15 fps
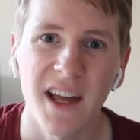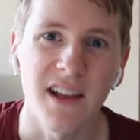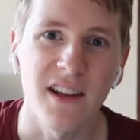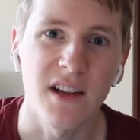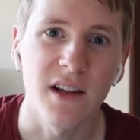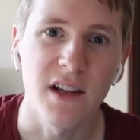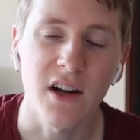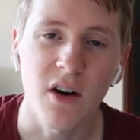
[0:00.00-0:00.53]

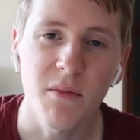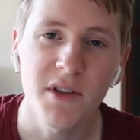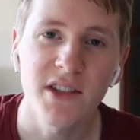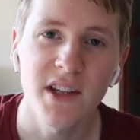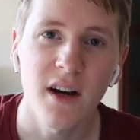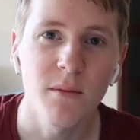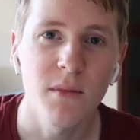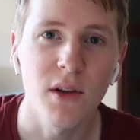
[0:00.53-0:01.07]
Hey, comment
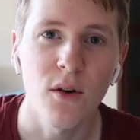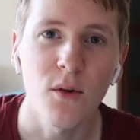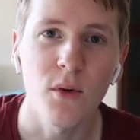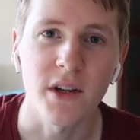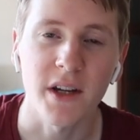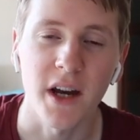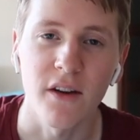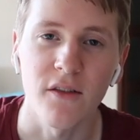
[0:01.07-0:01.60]
down below
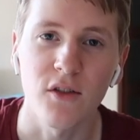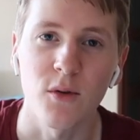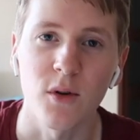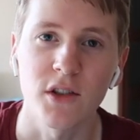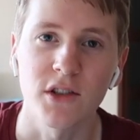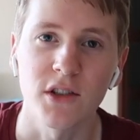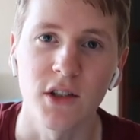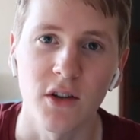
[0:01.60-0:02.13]
what kind of
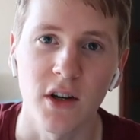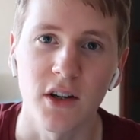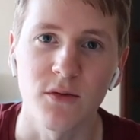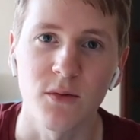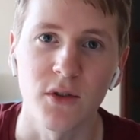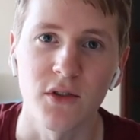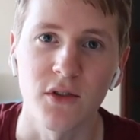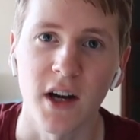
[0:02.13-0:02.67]
question you guys
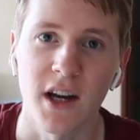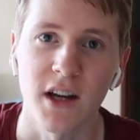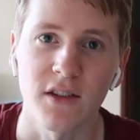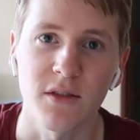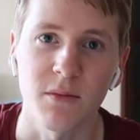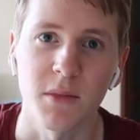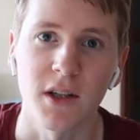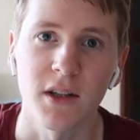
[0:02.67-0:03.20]
want to
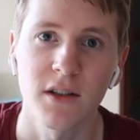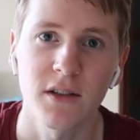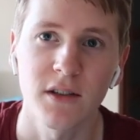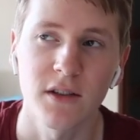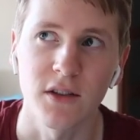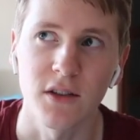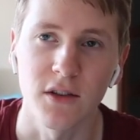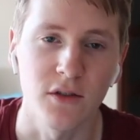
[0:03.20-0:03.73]
ask me,
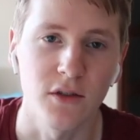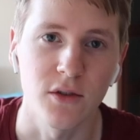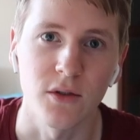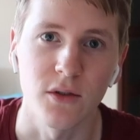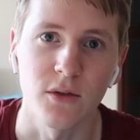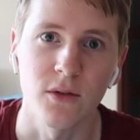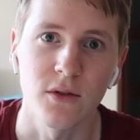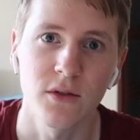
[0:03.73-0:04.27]
to
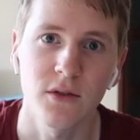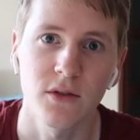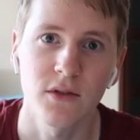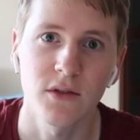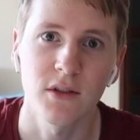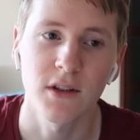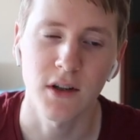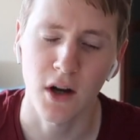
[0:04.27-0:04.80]
you.
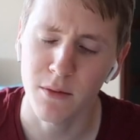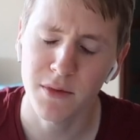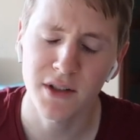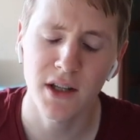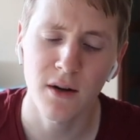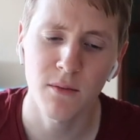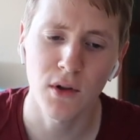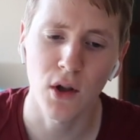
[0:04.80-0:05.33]
Comment
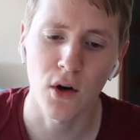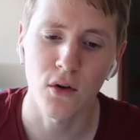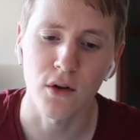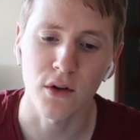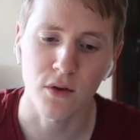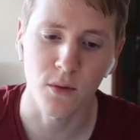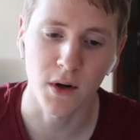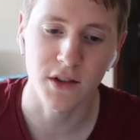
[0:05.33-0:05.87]
down below
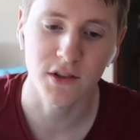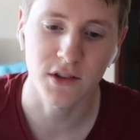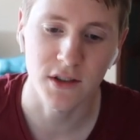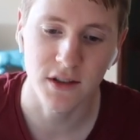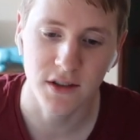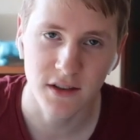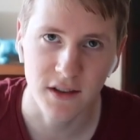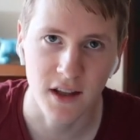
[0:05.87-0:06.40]
a
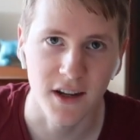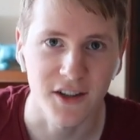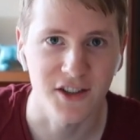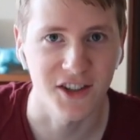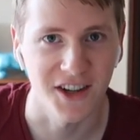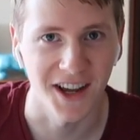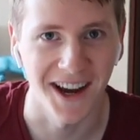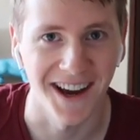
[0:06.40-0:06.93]
question that I
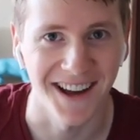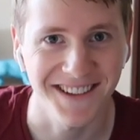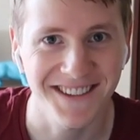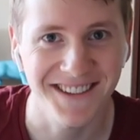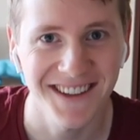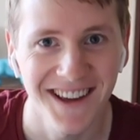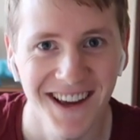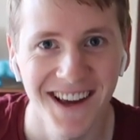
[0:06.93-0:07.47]
should
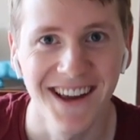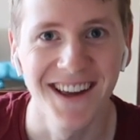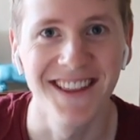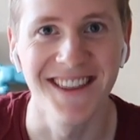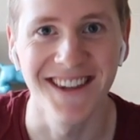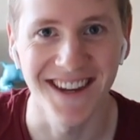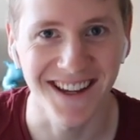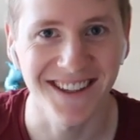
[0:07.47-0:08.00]
ask
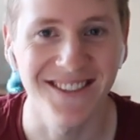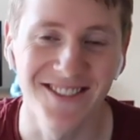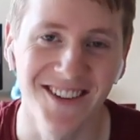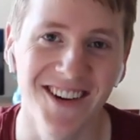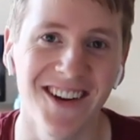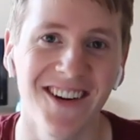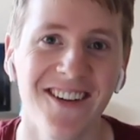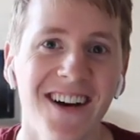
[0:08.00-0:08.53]
in the next
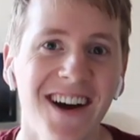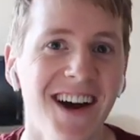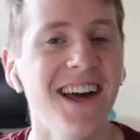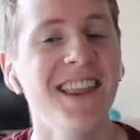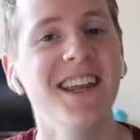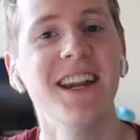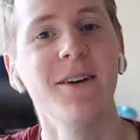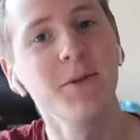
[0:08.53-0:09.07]
video,
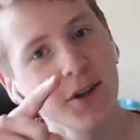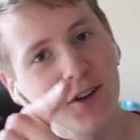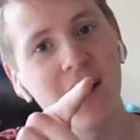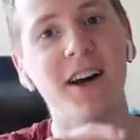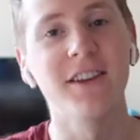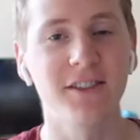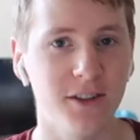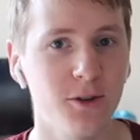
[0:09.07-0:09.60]
and then I'm gonna
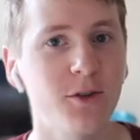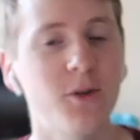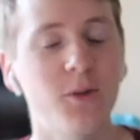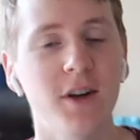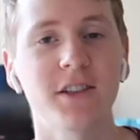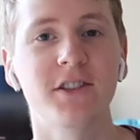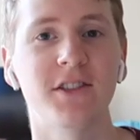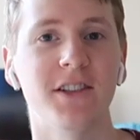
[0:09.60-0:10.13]
ask your
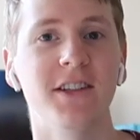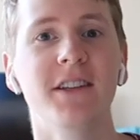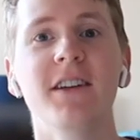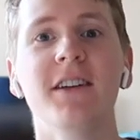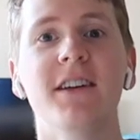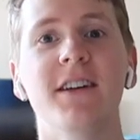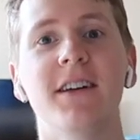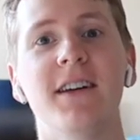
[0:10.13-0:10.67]
question.
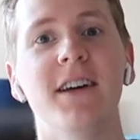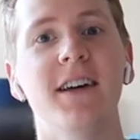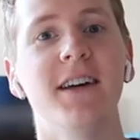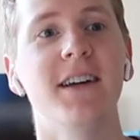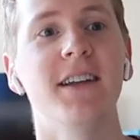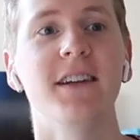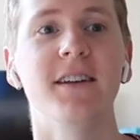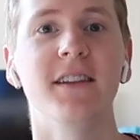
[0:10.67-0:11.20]

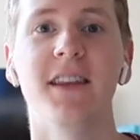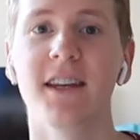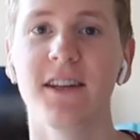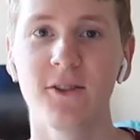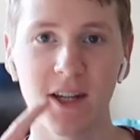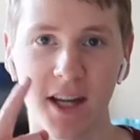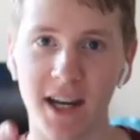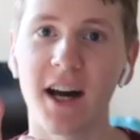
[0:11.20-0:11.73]
And then
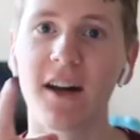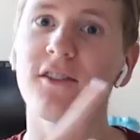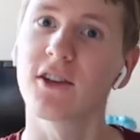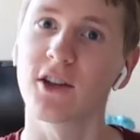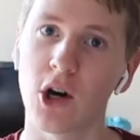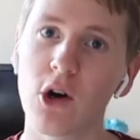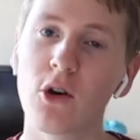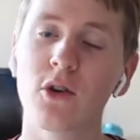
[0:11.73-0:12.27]
you can answer
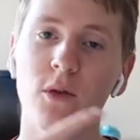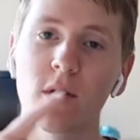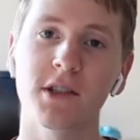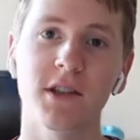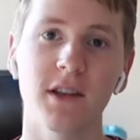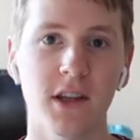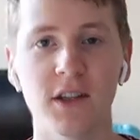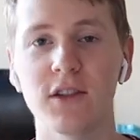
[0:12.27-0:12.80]
your own
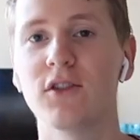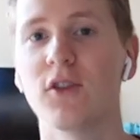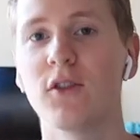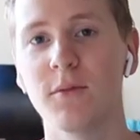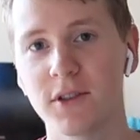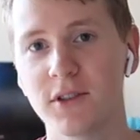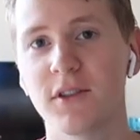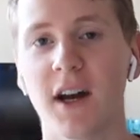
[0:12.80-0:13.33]
question that you
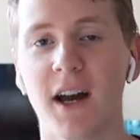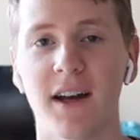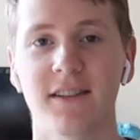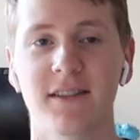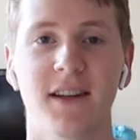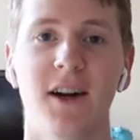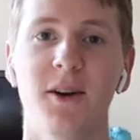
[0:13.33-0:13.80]
told me to ask.